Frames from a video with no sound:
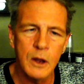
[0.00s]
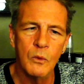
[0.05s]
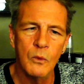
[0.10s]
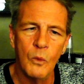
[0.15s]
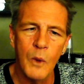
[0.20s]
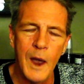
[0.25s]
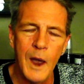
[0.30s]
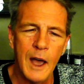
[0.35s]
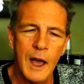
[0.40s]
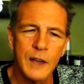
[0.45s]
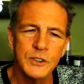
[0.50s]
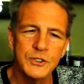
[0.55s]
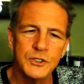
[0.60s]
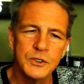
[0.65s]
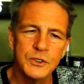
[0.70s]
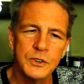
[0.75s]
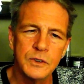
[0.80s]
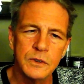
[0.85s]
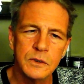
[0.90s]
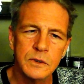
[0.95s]

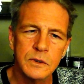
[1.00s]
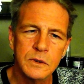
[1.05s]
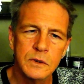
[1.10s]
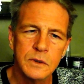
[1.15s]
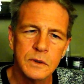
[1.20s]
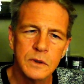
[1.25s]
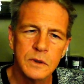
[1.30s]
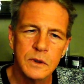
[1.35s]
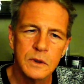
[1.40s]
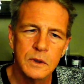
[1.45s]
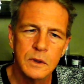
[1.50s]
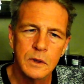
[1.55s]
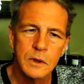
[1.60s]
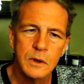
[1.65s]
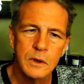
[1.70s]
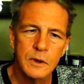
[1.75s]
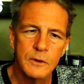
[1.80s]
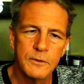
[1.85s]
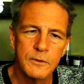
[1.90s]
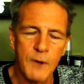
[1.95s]
West,
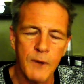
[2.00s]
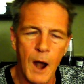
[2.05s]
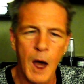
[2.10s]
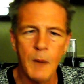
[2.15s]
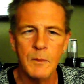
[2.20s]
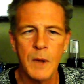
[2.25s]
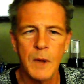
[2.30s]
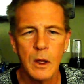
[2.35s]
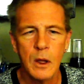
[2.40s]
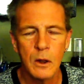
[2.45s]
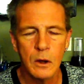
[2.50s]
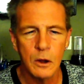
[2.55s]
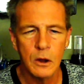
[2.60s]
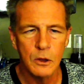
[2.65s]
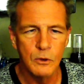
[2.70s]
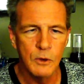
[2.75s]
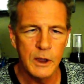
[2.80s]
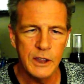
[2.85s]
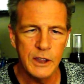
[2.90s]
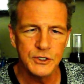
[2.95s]
from
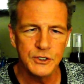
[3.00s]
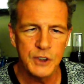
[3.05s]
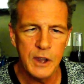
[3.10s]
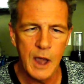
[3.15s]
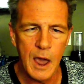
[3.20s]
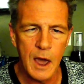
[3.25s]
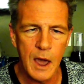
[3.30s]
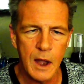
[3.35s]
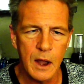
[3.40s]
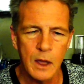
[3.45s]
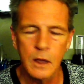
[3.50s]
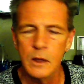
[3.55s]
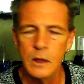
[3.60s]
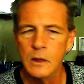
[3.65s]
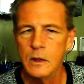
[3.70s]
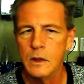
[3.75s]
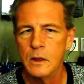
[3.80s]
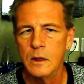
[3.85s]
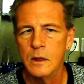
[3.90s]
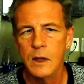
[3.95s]
Louisiana
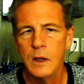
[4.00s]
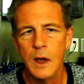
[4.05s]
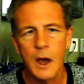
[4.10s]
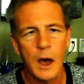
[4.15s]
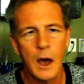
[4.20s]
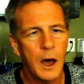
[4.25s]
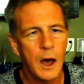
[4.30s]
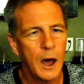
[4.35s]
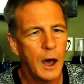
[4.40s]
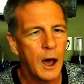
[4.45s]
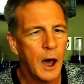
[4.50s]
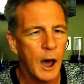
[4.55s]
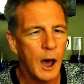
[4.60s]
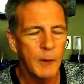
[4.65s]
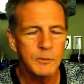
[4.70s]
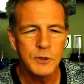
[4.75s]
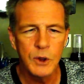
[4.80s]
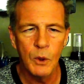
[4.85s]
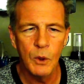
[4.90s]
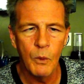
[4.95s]

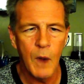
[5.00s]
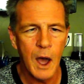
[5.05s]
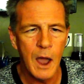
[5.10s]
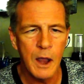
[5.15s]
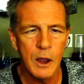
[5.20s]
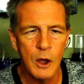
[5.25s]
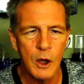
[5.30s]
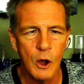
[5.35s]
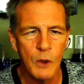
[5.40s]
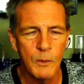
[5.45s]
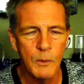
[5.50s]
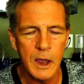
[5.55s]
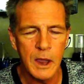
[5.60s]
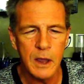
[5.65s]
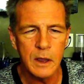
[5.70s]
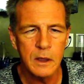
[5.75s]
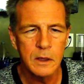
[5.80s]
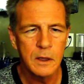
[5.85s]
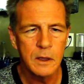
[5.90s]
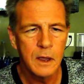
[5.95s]
up to
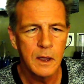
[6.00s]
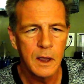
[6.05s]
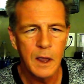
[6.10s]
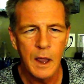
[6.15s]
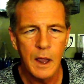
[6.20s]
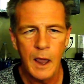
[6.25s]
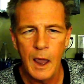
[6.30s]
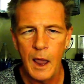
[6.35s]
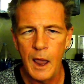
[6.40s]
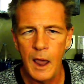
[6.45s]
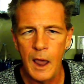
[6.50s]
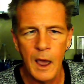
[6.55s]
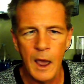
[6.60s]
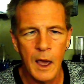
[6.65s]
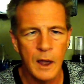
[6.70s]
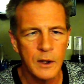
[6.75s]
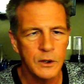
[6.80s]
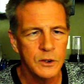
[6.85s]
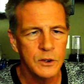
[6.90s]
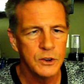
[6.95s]
Wyoming
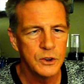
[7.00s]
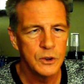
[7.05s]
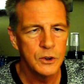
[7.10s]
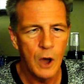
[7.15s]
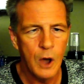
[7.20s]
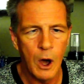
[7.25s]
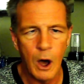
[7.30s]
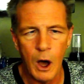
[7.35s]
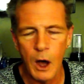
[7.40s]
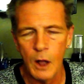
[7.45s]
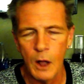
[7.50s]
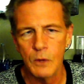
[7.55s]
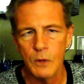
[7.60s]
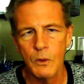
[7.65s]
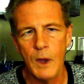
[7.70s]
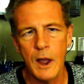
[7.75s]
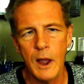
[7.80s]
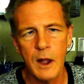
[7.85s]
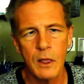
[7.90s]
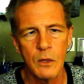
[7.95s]
and all the
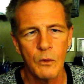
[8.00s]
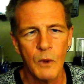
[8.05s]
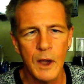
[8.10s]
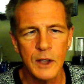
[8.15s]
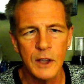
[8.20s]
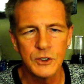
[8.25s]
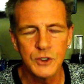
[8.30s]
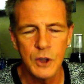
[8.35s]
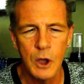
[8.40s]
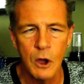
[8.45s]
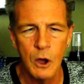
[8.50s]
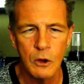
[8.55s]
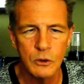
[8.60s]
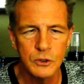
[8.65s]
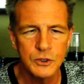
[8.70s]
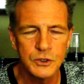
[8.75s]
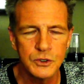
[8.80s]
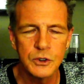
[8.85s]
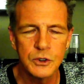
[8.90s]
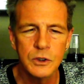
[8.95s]
way to the West
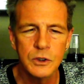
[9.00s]
Coast,